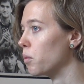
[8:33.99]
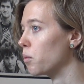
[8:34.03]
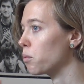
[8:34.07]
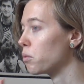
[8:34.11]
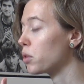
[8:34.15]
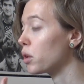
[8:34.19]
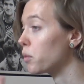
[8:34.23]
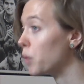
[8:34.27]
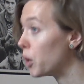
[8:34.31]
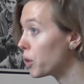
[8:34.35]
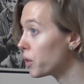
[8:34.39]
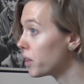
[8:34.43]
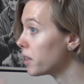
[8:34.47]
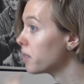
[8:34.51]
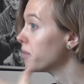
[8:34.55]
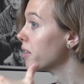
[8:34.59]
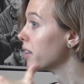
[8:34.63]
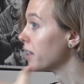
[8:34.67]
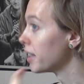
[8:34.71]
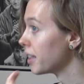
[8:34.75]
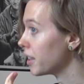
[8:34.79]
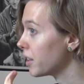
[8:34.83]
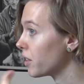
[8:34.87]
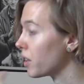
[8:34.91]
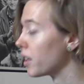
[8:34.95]
promoted
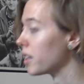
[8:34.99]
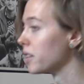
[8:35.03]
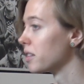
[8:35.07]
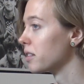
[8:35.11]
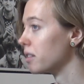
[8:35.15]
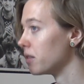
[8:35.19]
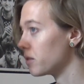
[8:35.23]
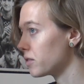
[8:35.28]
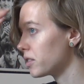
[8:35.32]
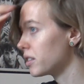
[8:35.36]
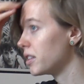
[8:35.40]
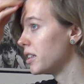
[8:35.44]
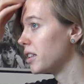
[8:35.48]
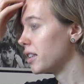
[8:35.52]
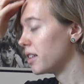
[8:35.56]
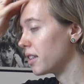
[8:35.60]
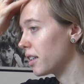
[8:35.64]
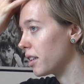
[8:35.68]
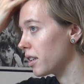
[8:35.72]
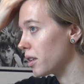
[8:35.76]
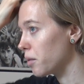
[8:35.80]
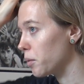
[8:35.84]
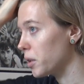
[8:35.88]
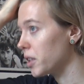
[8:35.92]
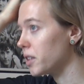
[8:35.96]
very aggressively
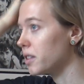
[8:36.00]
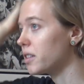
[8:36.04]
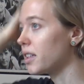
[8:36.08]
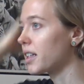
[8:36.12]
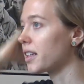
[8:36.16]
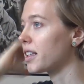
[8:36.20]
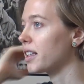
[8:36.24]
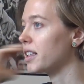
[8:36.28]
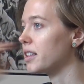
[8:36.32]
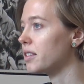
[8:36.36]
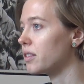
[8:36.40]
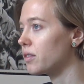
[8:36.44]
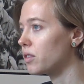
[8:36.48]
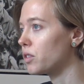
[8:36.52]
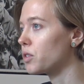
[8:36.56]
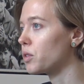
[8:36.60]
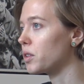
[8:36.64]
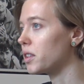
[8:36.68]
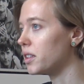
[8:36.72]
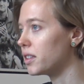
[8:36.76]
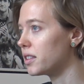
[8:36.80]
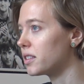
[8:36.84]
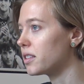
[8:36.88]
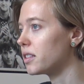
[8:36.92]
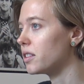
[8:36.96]
in the middle decades of the
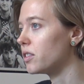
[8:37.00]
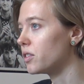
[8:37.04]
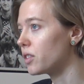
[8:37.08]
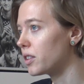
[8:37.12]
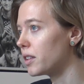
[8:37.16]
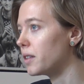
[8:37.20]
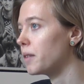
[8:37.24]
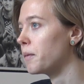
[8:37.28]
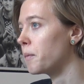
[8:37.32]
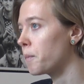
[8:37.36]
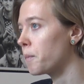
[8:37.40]
20th century.